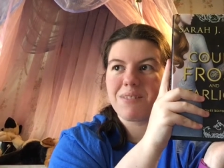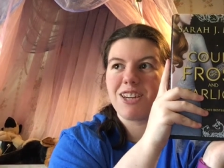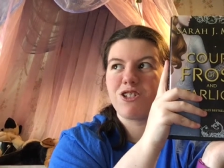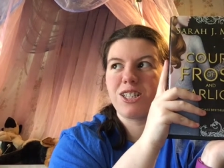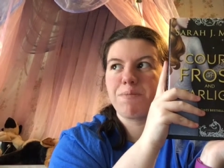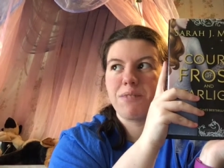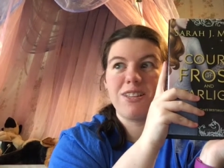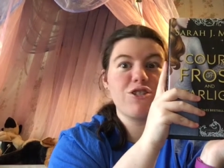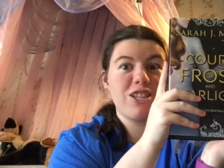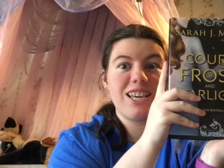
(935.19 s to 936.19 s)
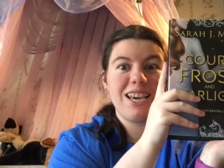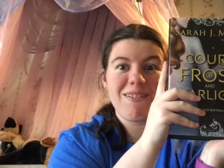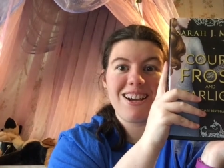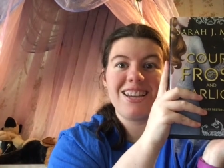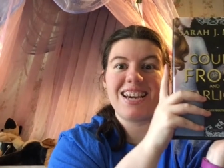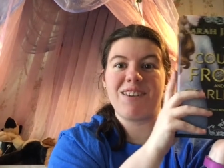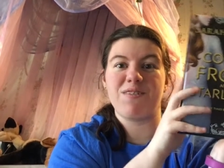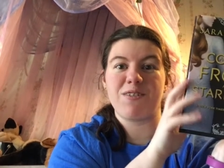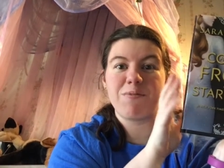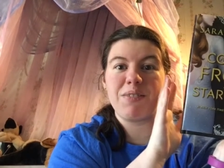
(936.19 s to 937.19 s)
Yes, she's beaten J.K. Rowling
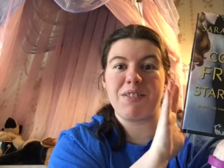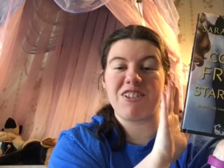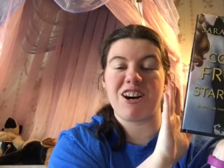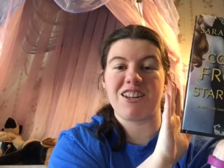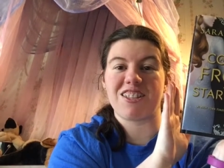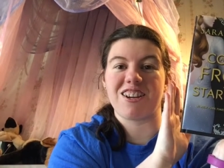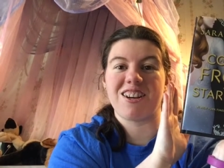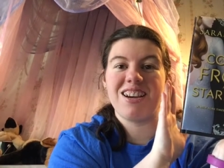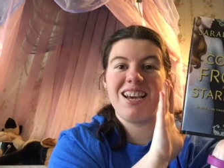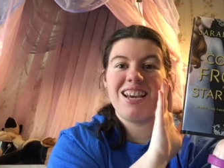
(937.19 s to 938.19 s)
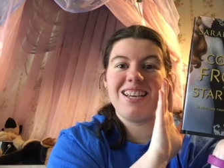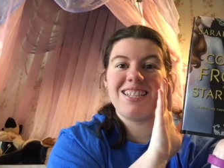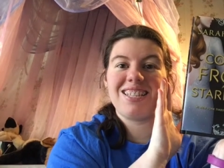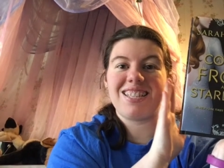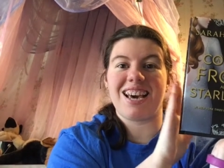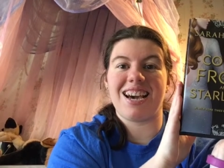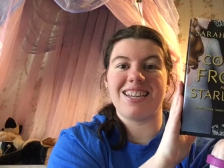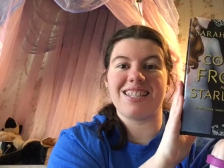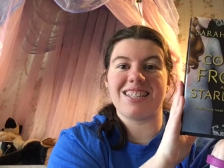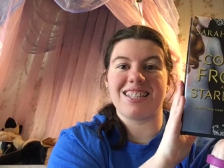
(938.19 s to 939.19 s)
out for my favorite author.
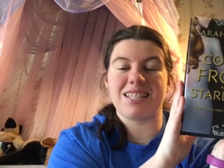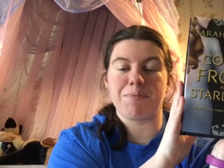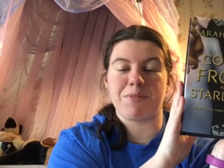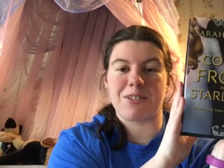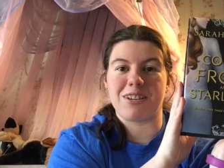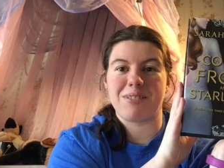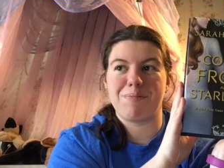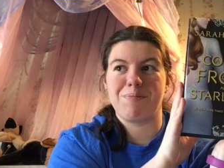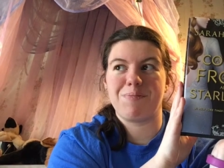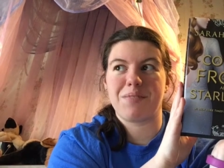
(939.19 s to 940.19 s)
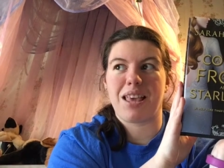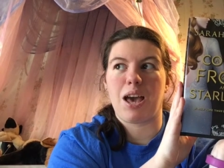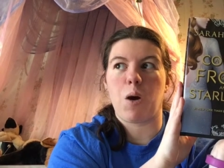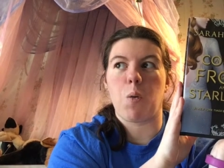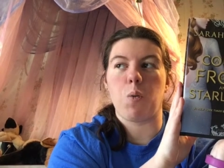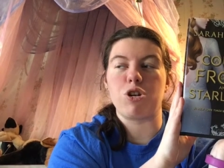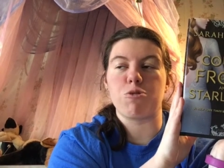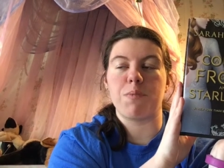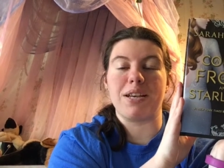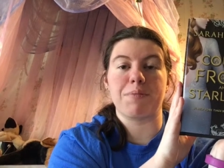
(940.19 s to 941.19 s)
Signed this book,
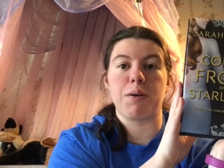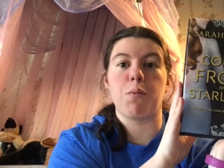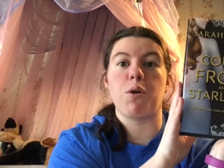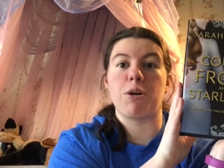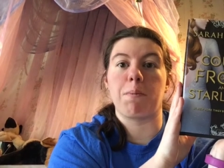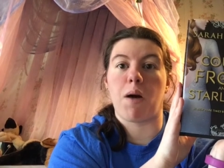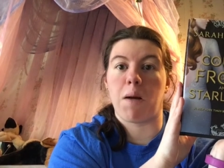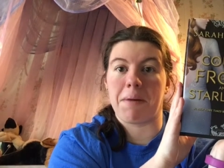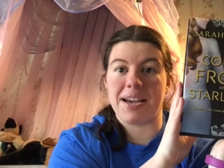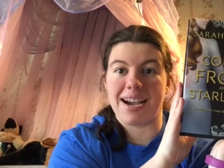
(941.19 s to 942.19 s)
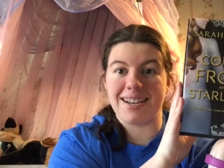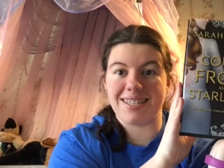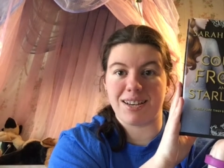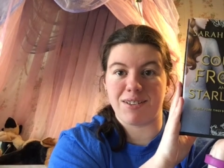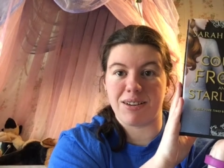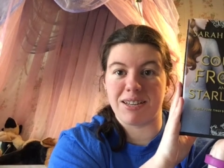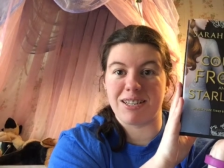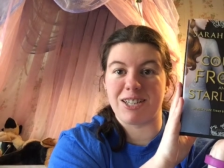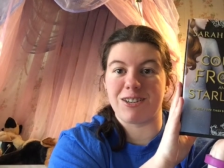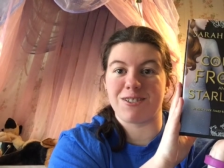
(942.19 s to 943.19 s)
which makes me want to ball my eyes out
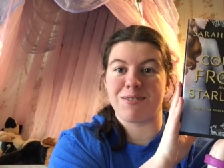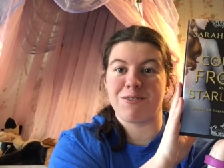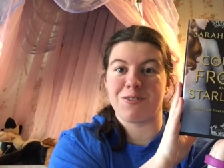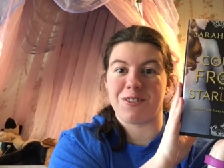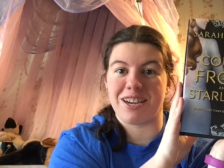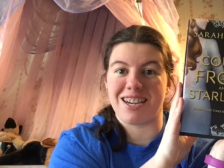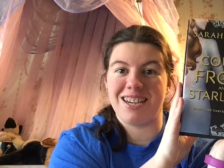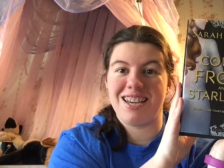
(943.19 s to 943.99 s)
in tears of joy.